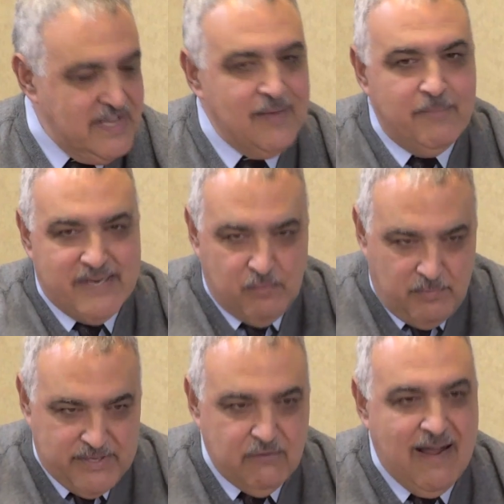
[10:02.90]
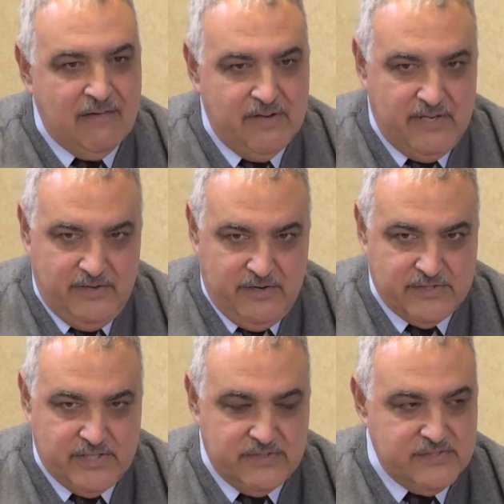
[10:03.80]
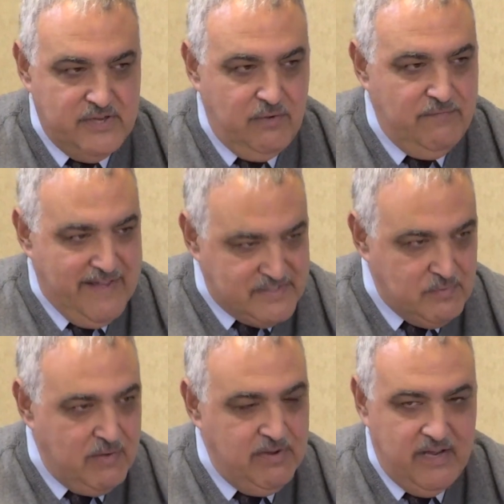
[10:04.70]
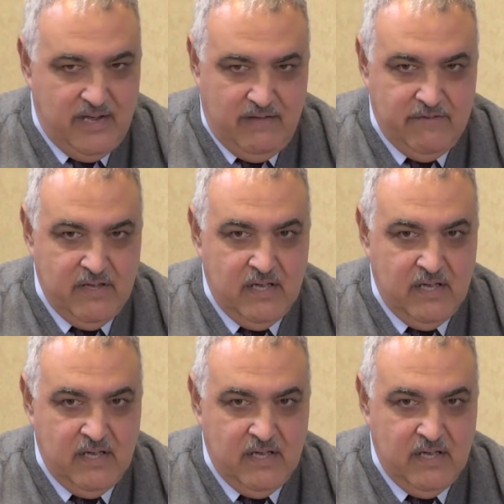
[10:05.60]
but it will be grounded in nursing. So that's why we have